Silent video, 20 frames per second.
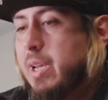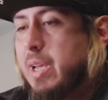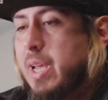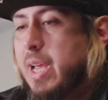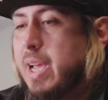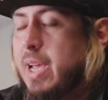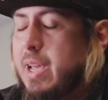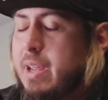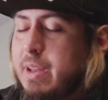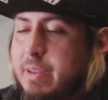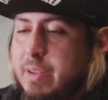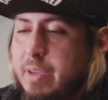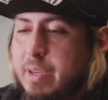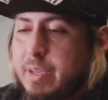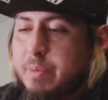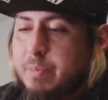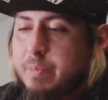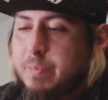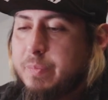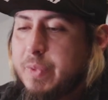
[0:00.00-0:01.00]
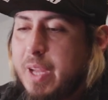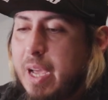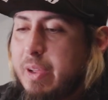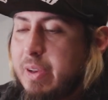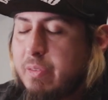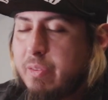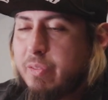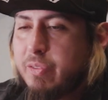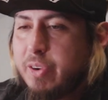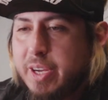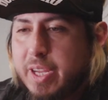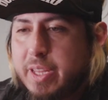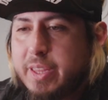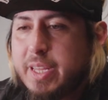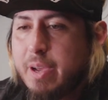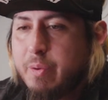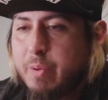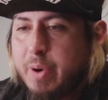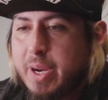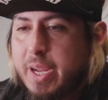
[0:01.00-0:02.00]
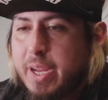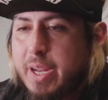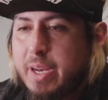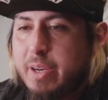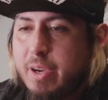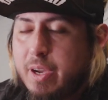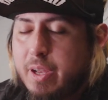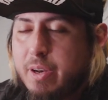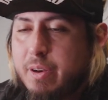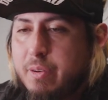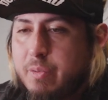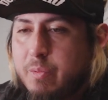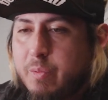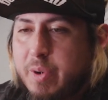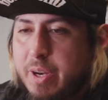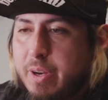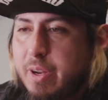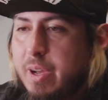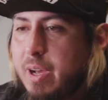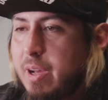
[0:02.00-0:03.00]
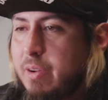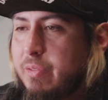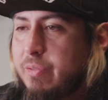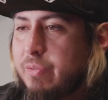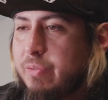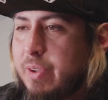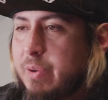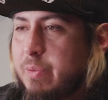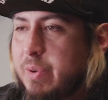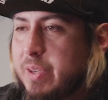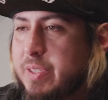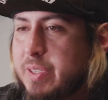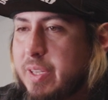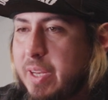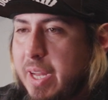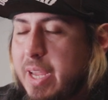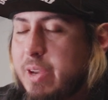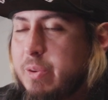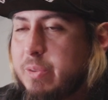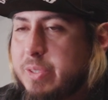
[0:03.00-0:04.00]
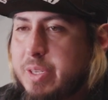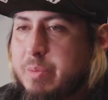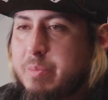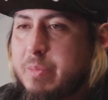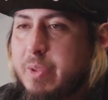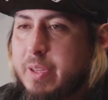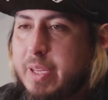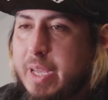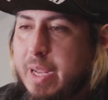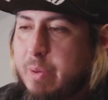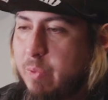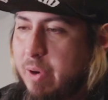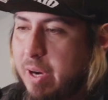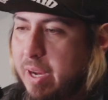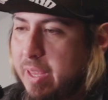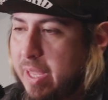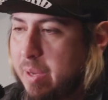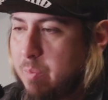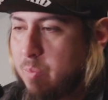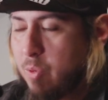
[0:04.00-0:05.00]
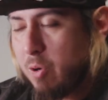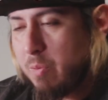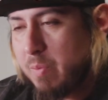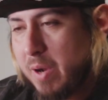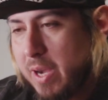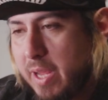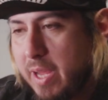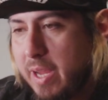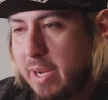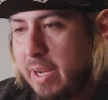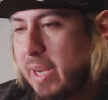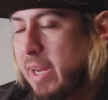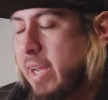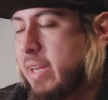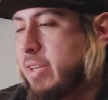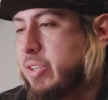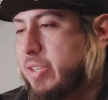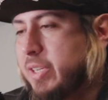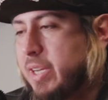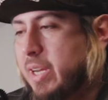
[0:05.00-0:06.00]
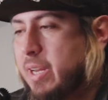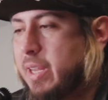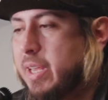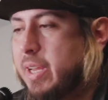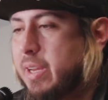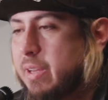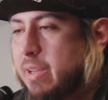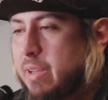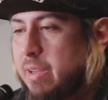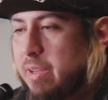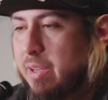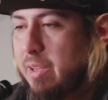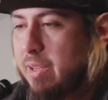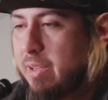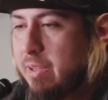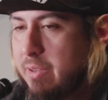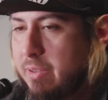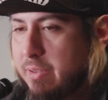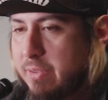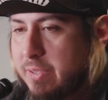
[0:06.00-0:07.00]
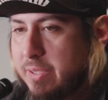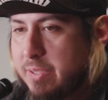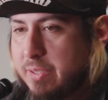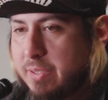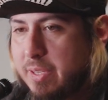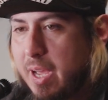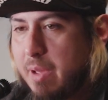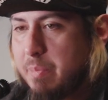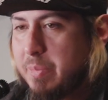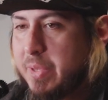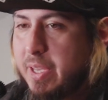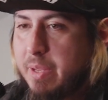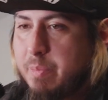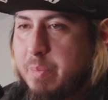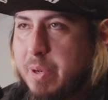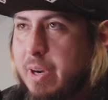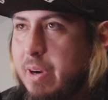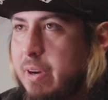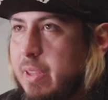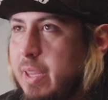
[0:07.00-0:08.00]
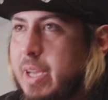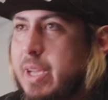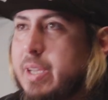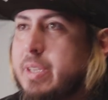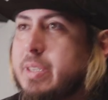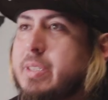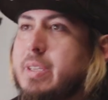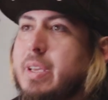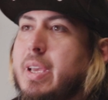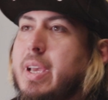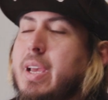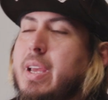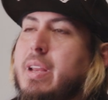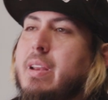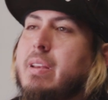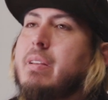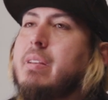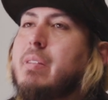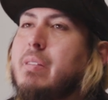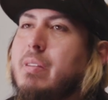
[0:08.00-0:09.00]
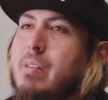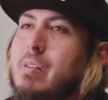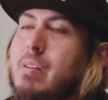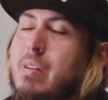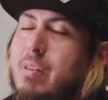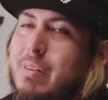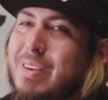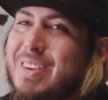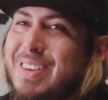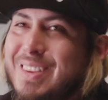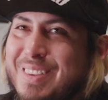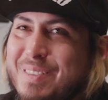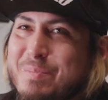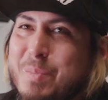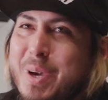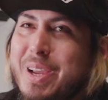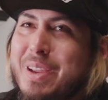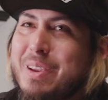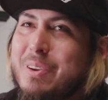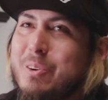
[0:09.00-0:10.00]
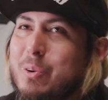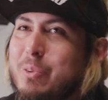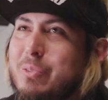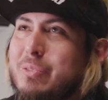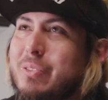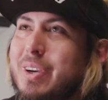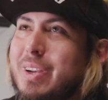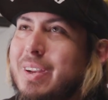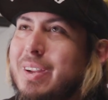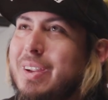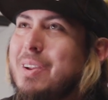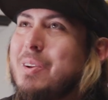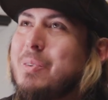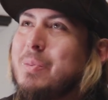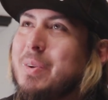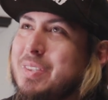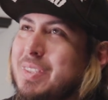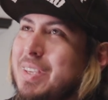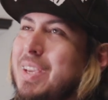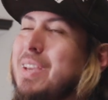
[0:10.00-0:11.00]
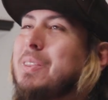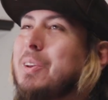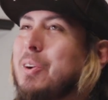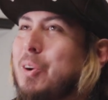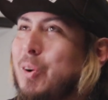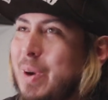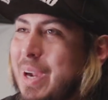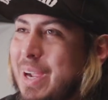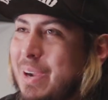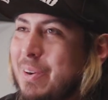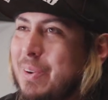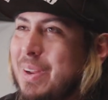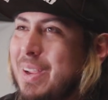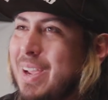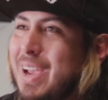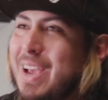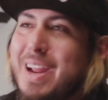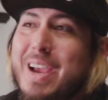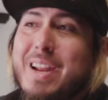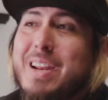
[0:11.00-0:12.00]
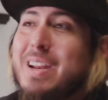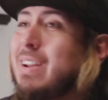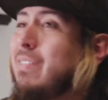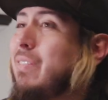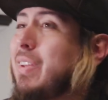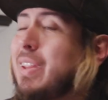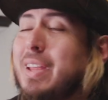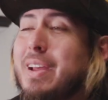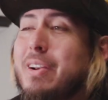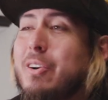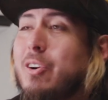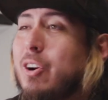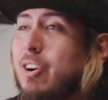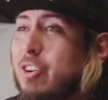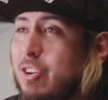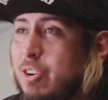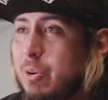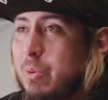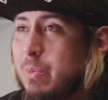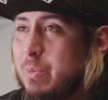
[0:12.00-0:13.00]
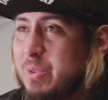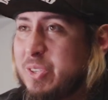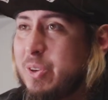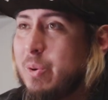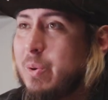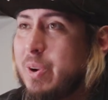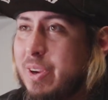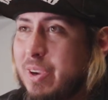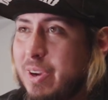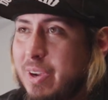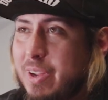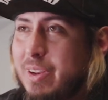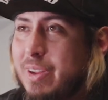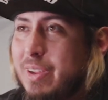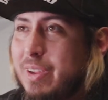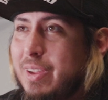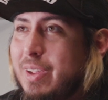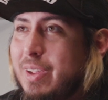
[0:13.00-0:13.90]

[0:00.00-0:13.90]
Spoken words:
And I'll never forget that when I had gone written off, it was an angle that where I like broke my neck and I just kind of like stopped dead paralyzed. And my girlfriend was in the crowd, and I didn't even let her know what was going on,